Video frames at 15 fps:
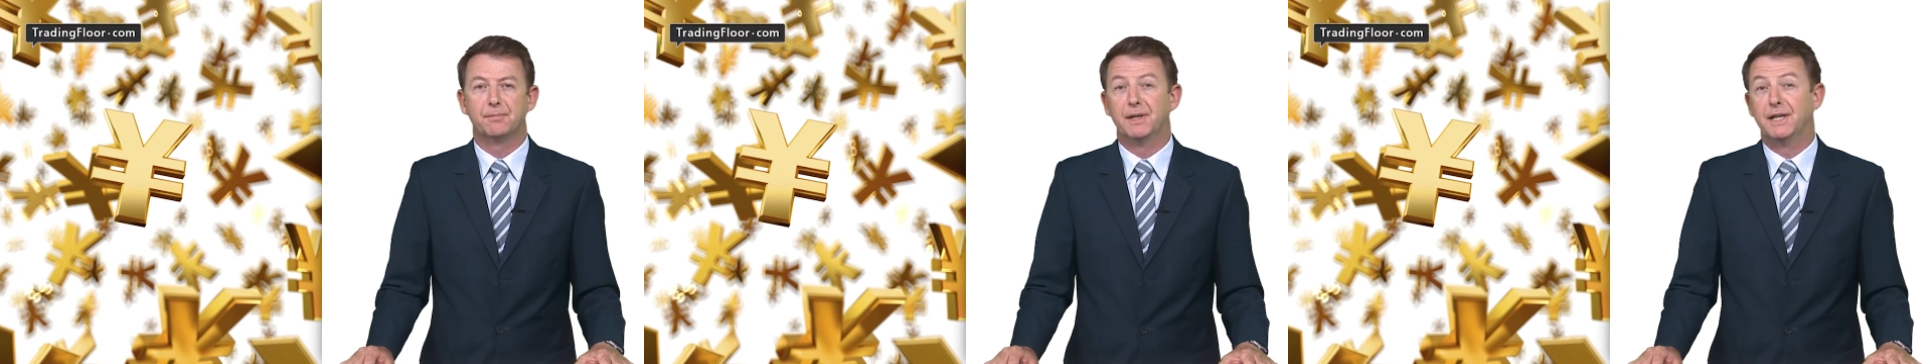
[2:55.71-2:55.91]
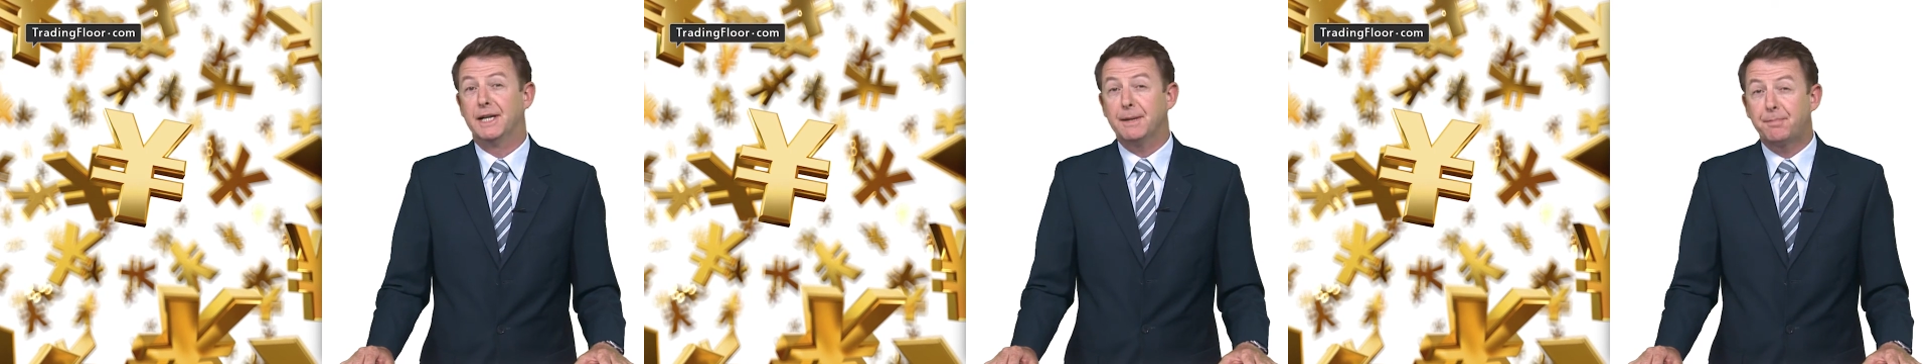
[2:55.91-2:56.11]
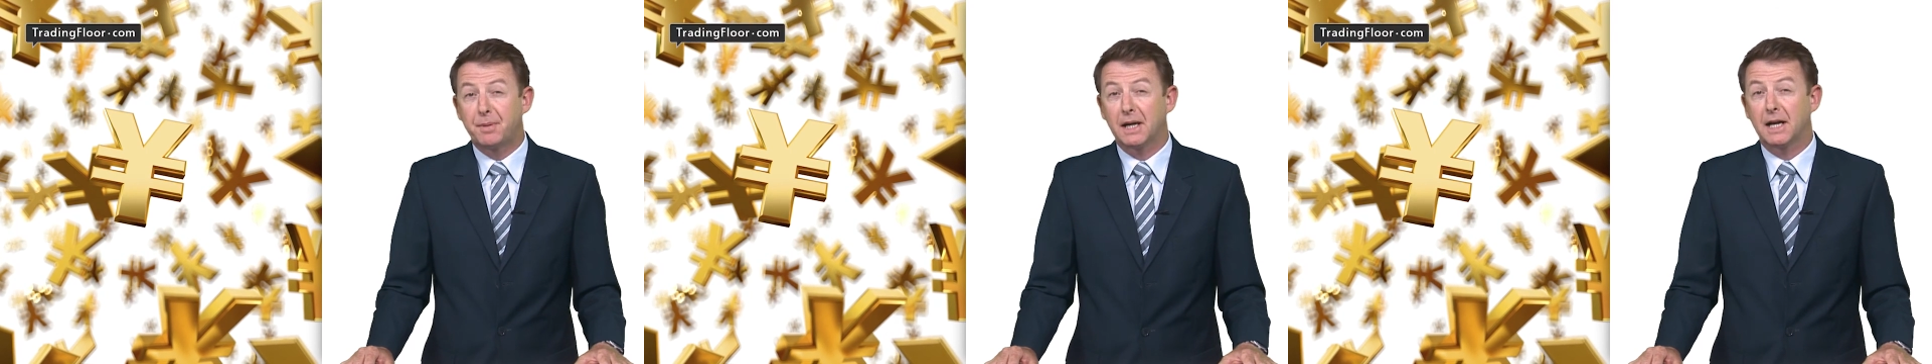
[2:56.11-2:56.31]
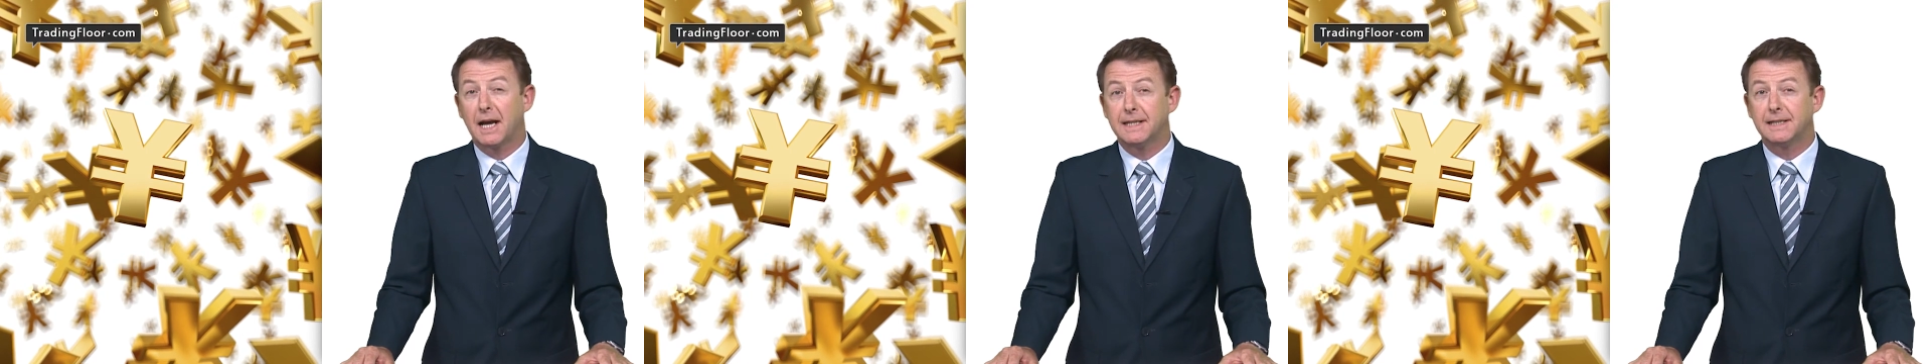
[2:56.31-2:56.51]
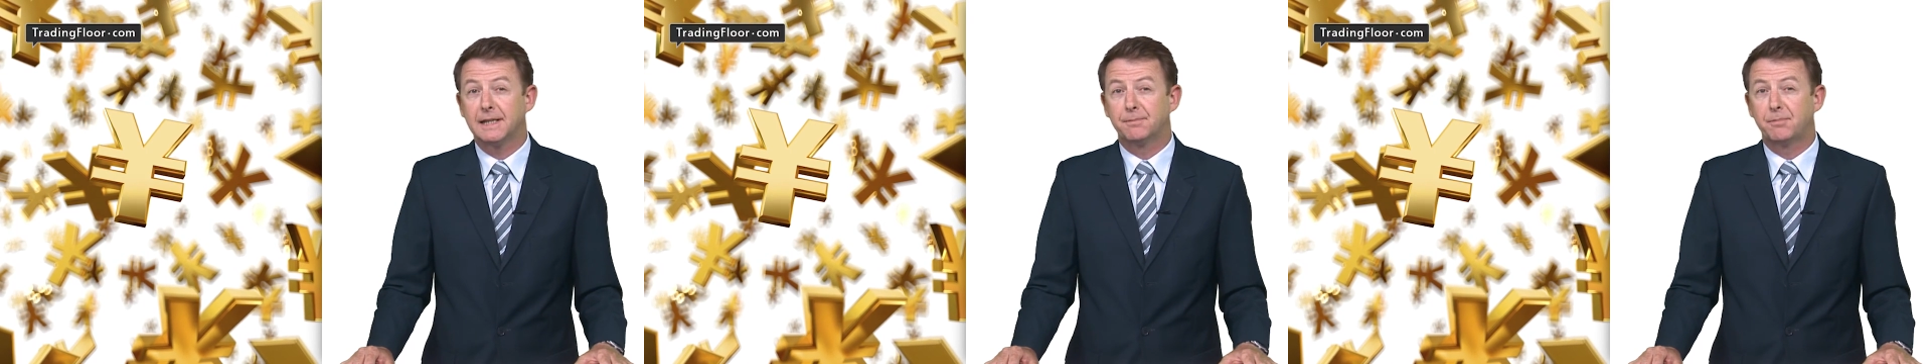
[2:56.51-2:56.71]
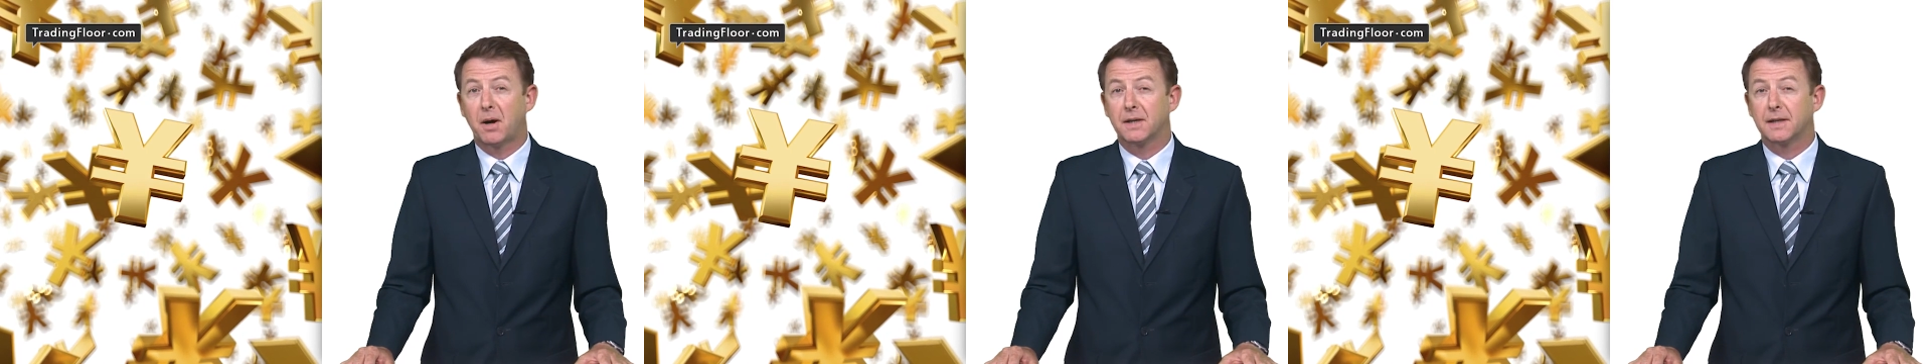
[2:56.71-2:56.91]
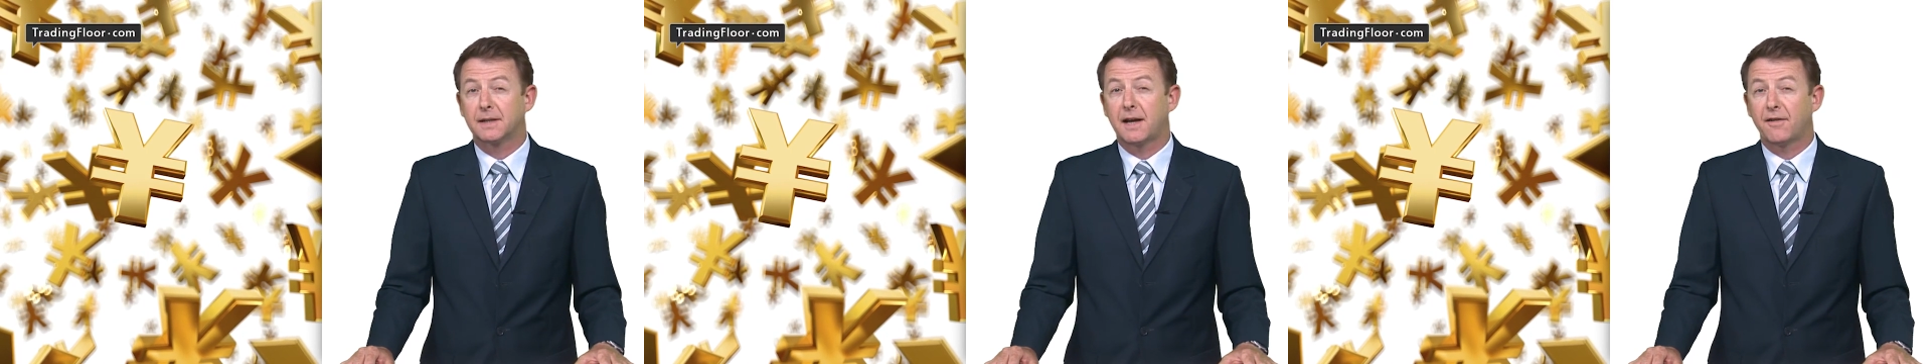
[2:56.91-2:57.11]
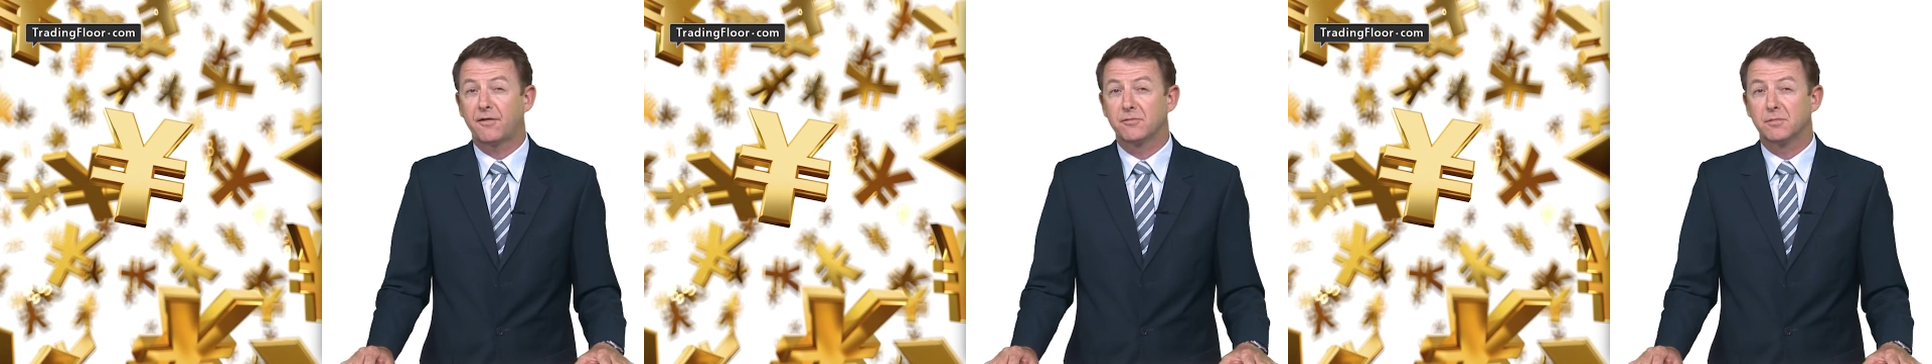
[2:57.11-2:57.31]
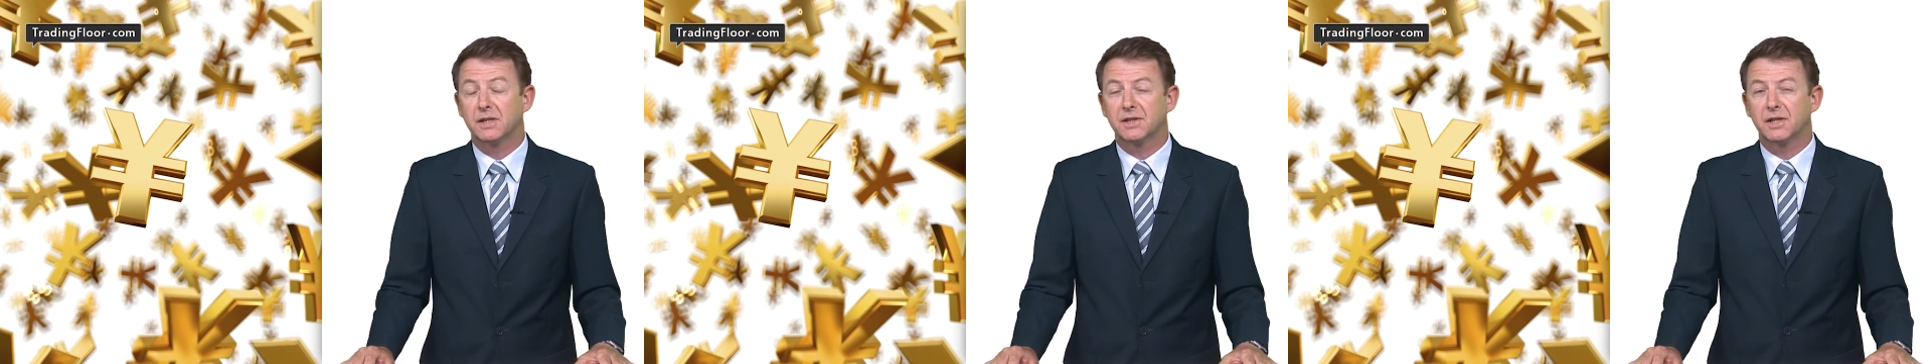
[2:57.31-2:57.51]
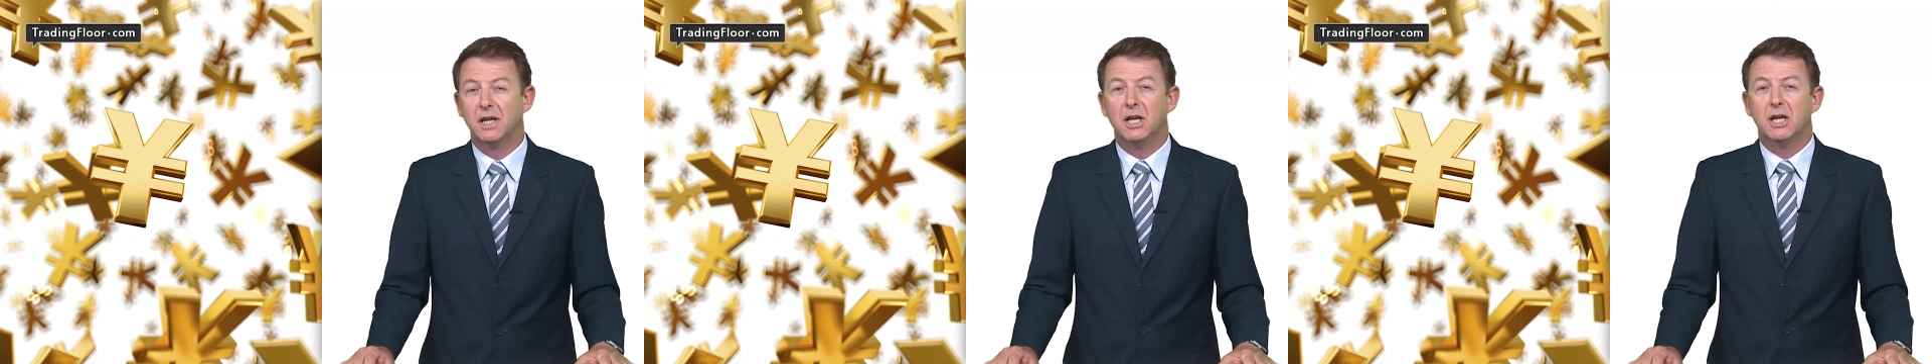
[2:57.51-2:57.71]
manipulated by the
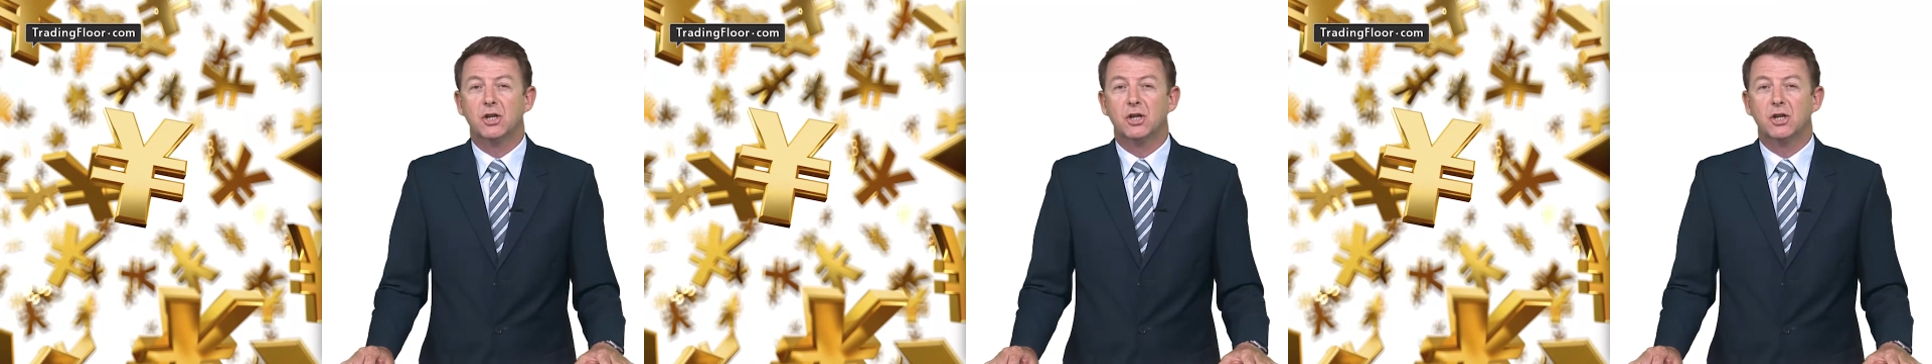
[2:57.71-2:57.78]
government,